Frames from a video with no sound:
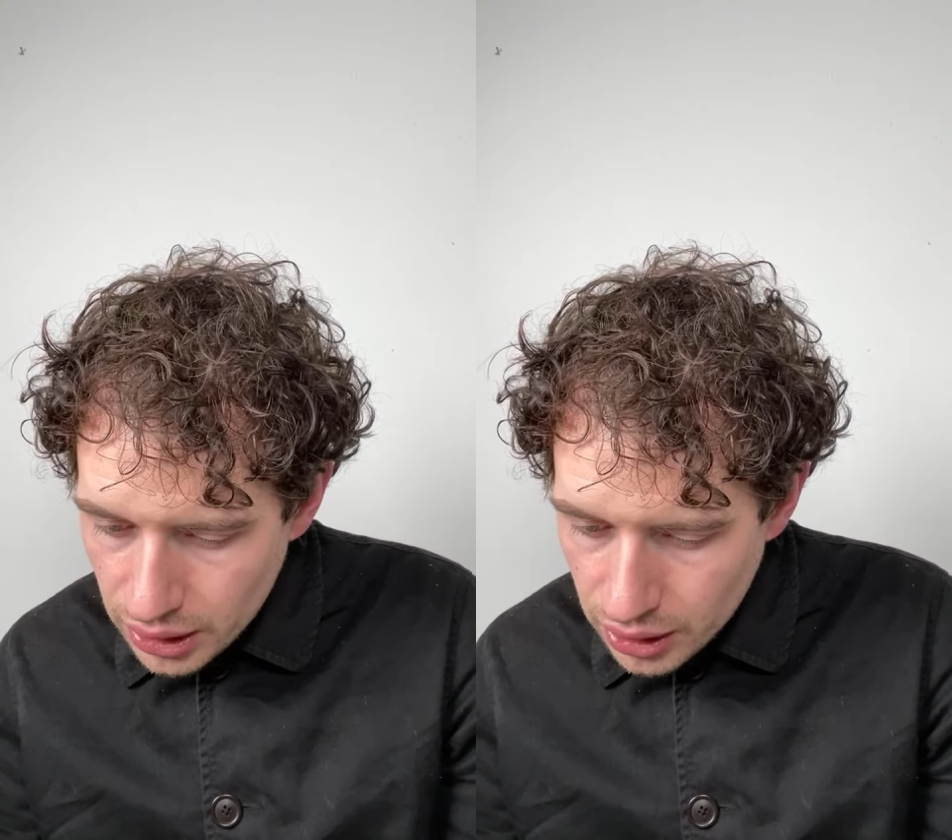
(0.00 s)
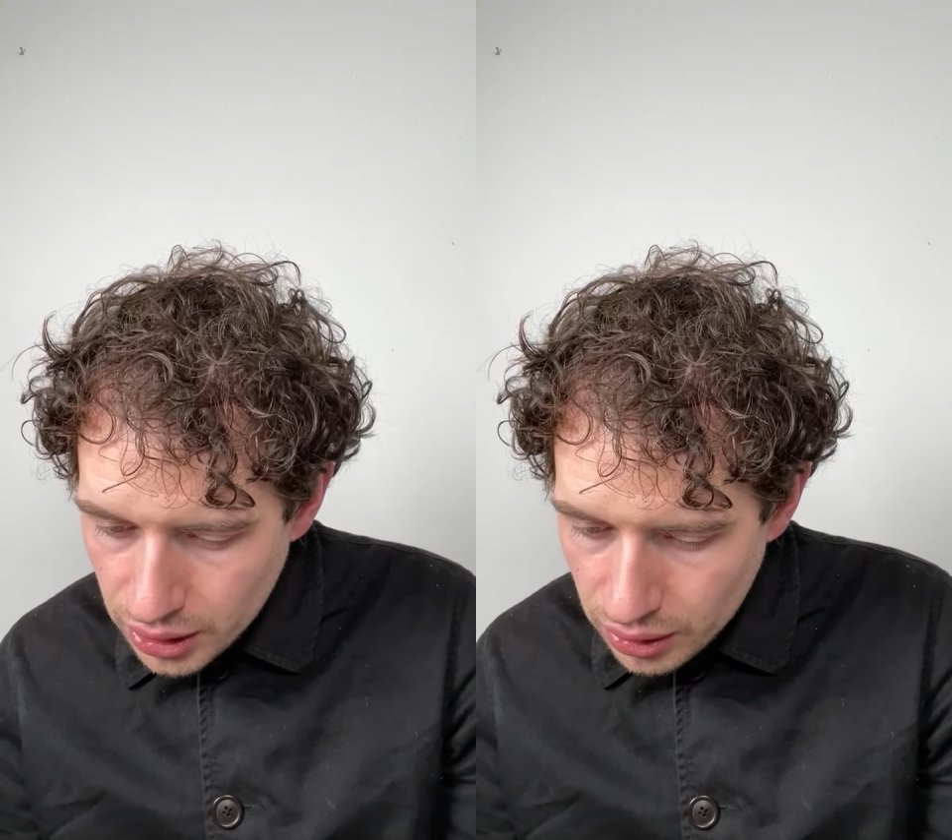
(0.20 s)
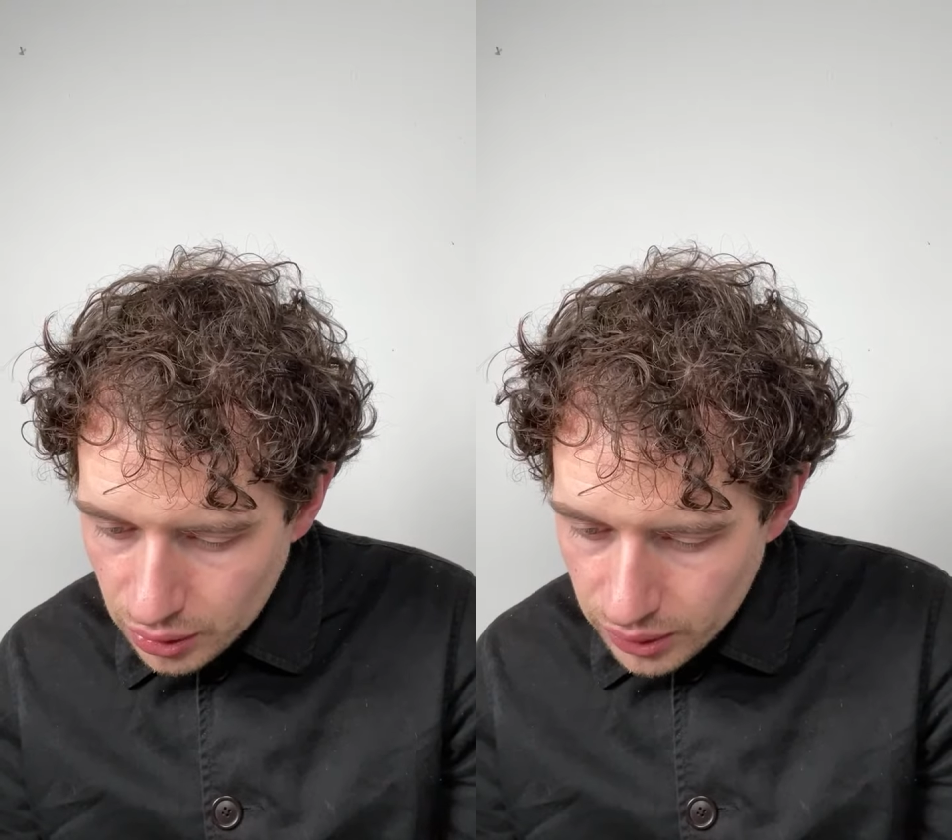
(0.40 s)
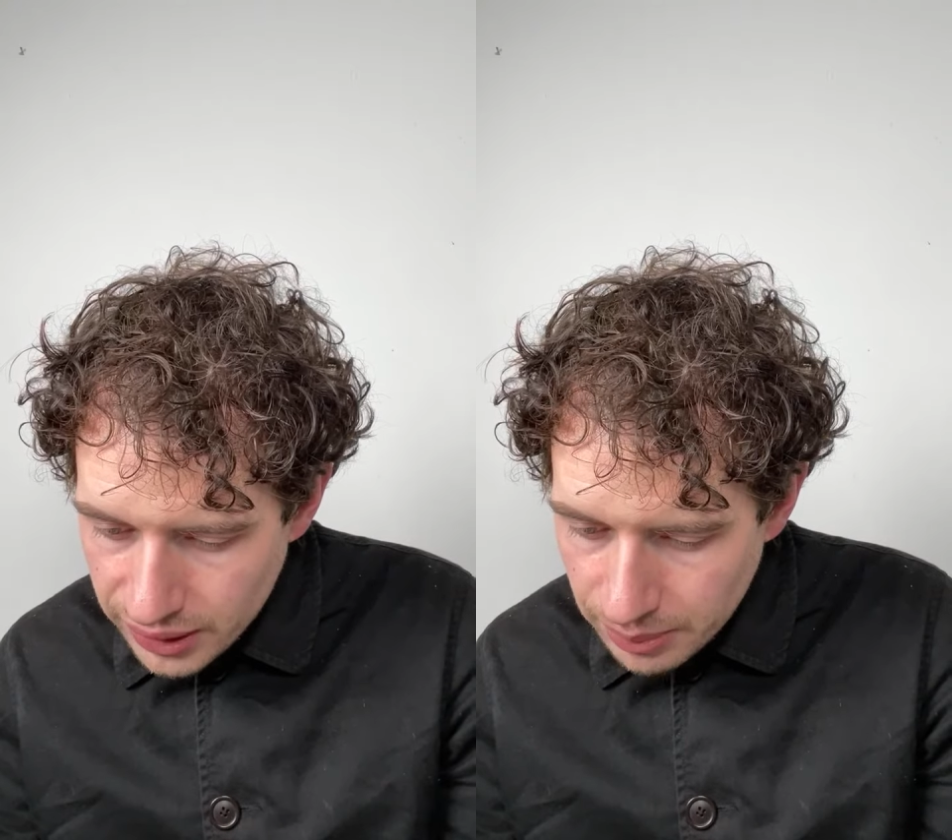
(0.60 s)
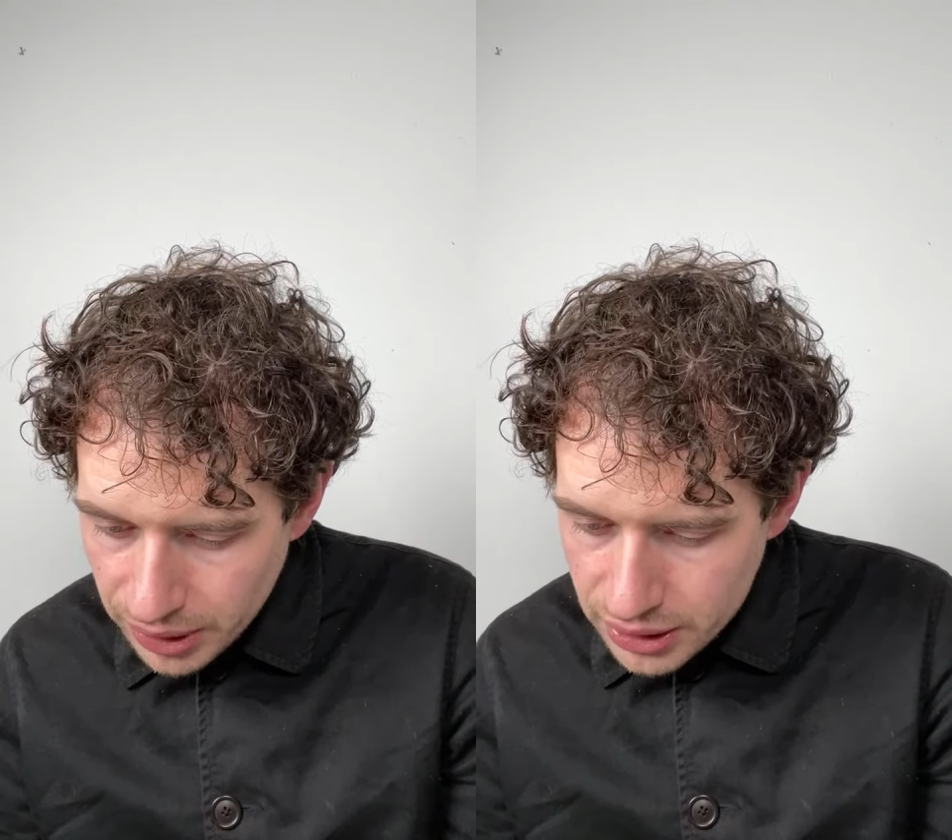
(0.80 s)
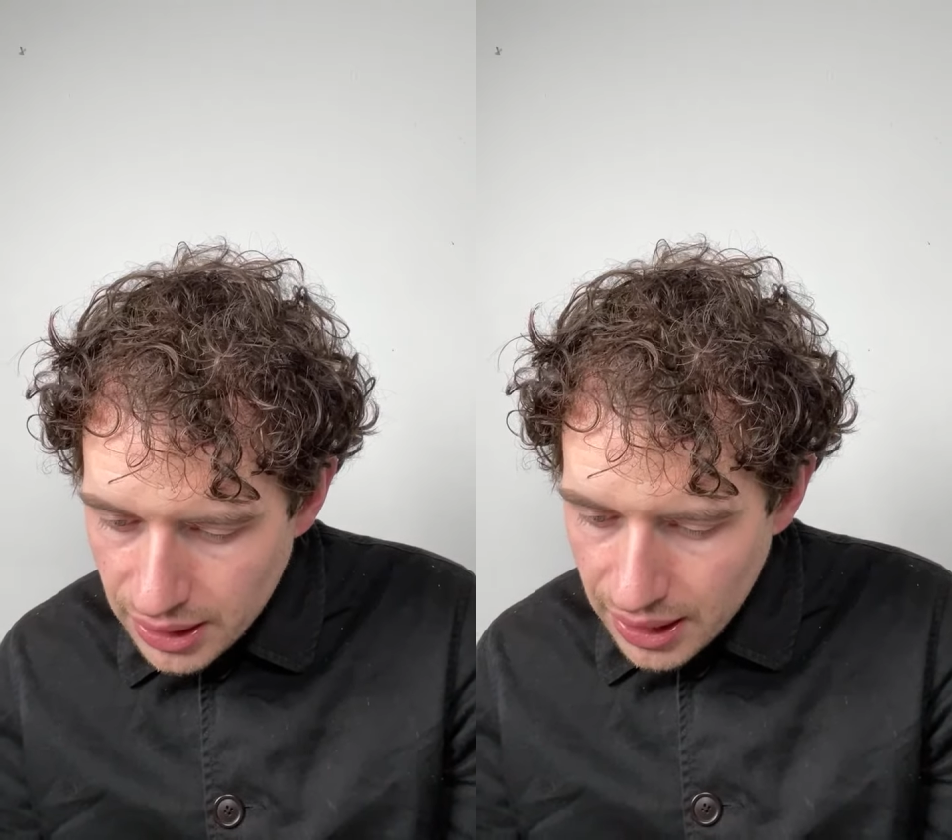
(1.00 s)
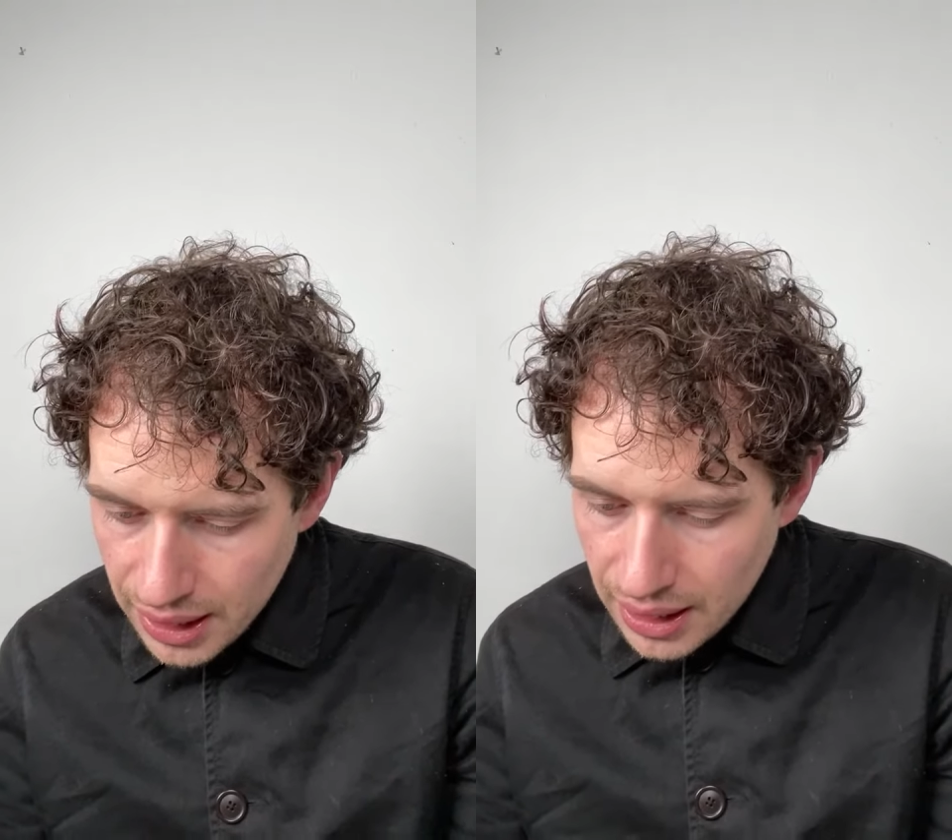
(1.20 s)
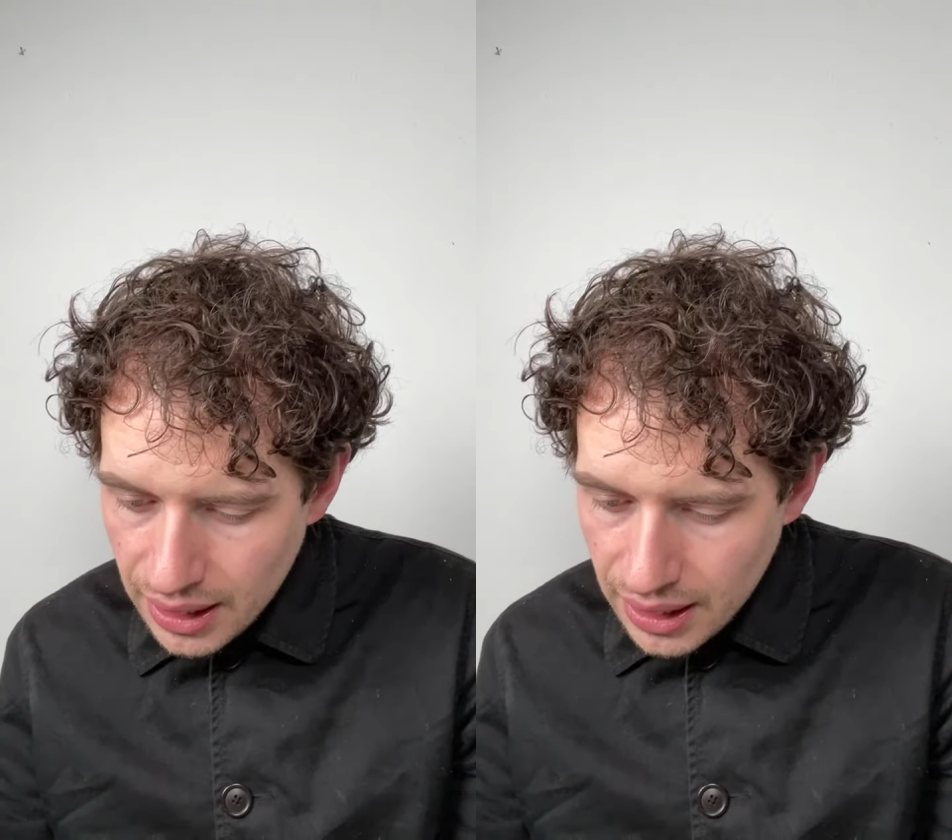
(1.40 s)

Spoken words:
hue and they bleach their hair,